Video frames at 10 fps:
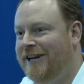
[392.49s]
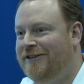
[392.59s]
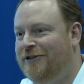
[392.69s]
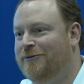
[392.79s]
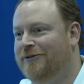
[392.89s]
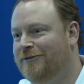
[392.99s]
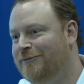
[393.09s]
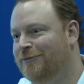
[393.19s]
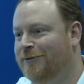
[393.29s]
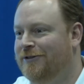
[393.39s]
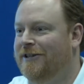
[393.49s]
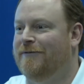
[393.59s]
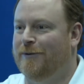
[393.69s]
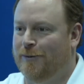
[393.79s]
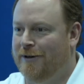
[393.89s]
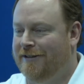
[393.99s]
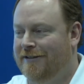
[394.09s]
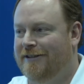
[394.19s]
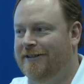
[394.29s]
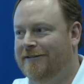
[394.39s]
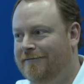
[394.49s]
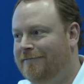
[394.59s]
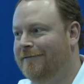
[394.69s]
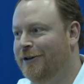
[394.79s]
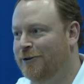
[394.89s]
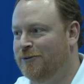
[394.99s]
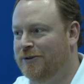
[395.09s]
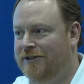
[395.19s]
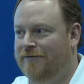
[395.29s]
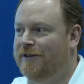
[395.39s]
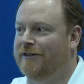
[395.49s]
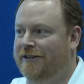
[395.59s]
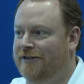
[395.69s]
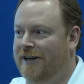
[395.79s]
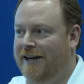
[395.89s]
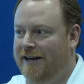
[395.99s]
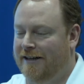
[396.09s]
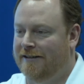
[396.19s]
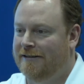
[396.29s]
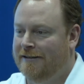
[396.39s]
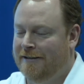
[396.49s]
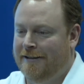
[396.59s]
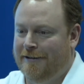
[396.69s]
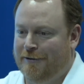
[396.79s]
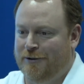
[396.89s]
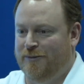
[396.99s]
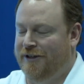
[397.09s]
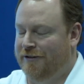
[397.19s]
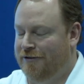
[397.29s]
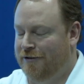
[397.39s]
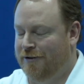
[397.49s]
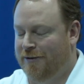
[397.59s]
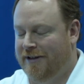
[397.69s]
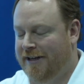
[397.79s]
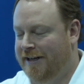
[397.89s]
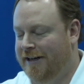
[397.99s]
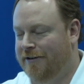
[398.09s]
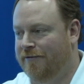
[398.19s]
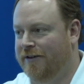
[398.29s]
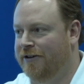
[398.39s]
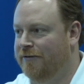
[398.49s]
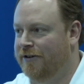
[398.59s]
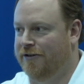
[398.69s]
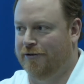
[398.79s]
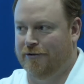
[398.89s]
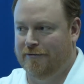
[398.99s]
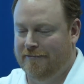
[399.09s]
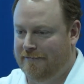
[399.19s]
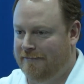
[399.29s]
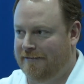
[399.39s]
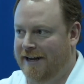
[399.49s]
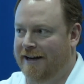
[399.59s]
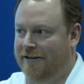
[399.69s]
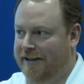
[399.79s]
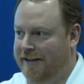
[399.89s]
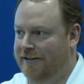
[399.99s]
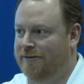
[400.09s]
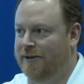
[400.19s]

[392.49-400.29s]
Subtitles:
Casey was never one to, you know, specifically try to be concerned with any kind of individual accolades.